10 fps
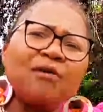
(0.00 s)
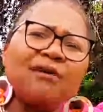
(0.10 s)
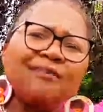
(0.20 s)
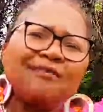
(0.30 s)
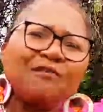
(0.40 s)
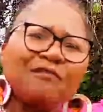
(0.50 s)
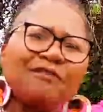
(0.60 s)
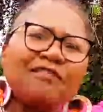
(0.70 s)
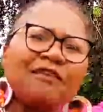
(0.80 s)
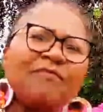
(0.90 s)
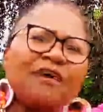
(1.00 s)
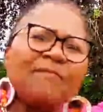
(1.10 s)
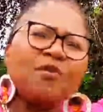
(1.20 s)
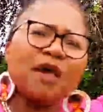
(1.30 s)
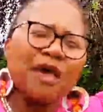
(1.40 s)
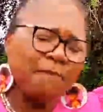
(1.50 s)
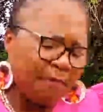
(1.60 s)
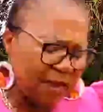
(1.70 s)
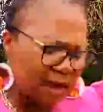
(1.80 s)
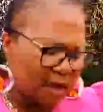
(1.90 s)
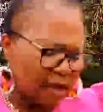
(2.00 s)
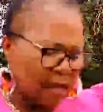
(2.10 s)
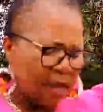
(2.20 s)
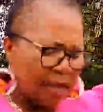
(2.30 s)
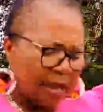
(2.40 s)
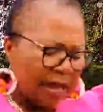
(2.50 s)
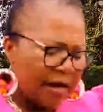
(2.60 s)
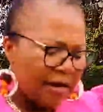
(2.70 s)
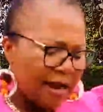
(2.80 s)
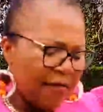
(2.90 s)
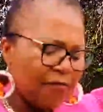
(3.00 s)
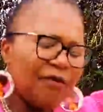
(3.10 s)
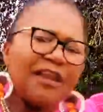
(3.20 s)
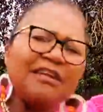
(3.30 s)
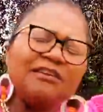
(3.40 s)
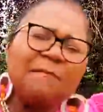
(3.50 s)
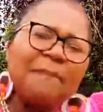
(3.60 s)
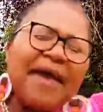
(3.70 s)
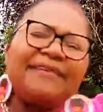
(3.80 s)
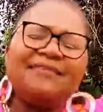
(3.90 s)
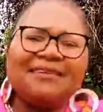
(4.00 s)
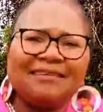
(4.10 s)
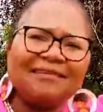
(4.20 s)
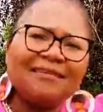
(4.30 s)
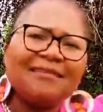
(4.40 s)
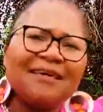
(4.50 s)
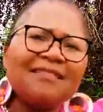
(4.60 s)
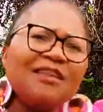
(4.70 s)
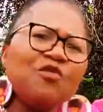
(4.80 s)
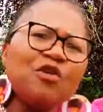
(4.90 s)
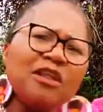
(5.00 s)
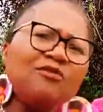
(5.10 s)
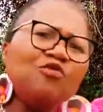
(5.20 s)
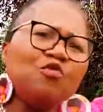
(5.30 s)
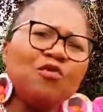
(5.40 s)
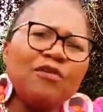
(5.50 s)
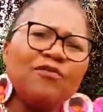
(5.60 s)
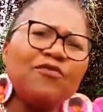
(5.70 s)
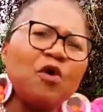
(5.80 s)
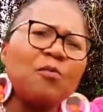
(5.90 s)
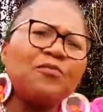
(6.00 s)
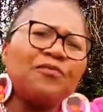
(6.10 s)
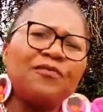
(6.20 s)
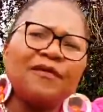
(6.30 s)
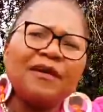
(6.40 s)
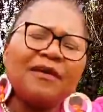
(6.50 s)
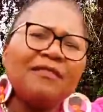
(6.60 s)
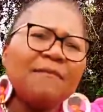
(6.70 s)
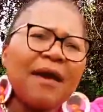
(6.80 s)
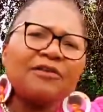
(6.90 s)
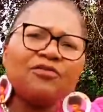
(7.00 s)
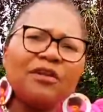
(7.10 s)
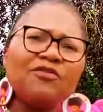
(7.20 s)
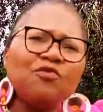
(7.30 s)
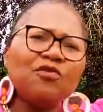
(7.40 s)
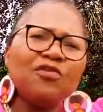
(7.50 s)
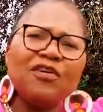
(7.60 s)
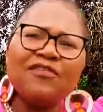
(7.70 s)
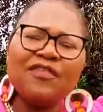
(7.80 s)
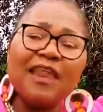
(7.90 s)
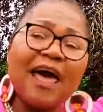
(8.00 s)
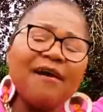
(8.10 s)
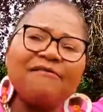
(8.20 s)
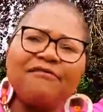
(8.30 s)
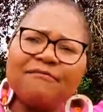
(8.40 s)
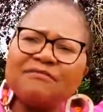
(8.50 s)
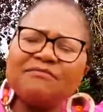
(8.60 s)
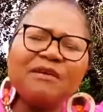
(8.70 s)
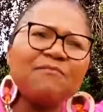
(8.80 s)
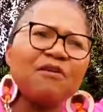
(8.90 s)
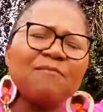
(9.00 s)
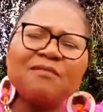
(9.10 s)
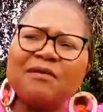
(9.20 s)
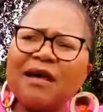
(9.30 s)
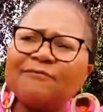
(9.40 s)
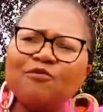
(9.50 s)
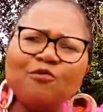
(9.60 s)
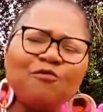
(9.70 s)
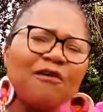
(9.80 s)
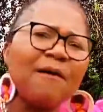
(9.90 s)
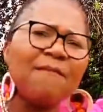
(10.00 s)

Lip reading: You find that their self-esteem will increase because they are doing the things that they love doing.